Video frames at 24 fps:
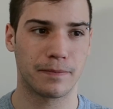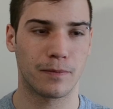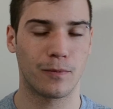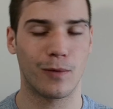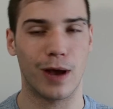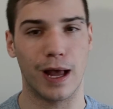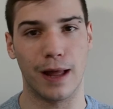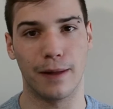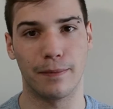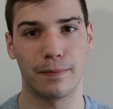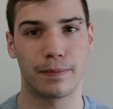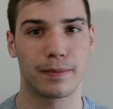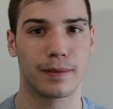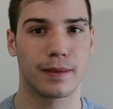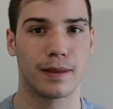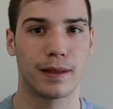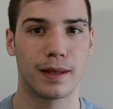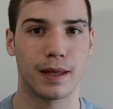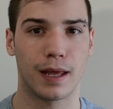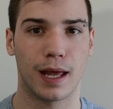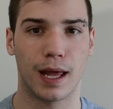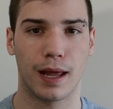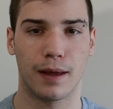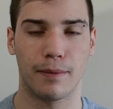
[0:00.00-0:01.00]
Well,
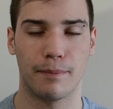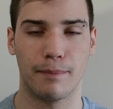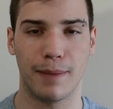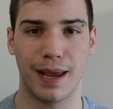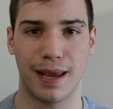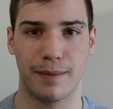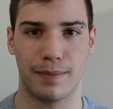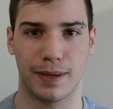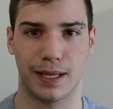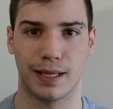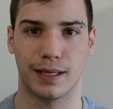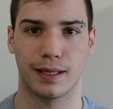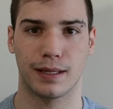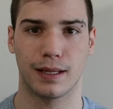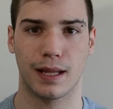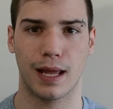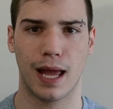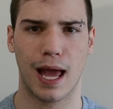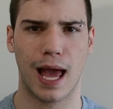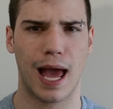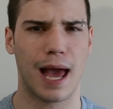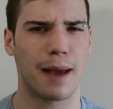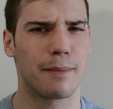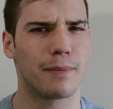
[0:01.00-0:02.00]
maybe.
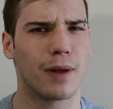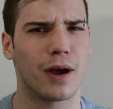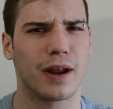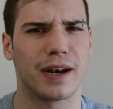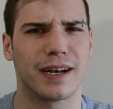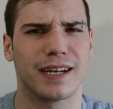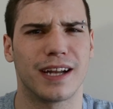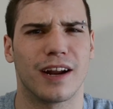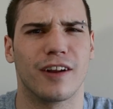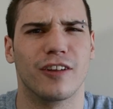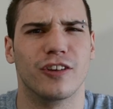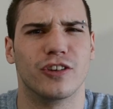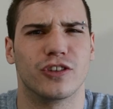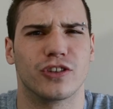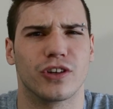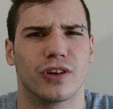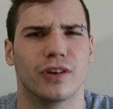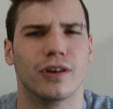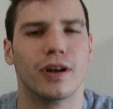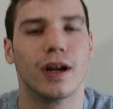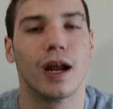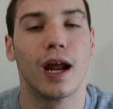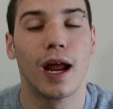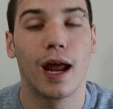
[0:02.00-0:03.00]
I'm not entirely sure.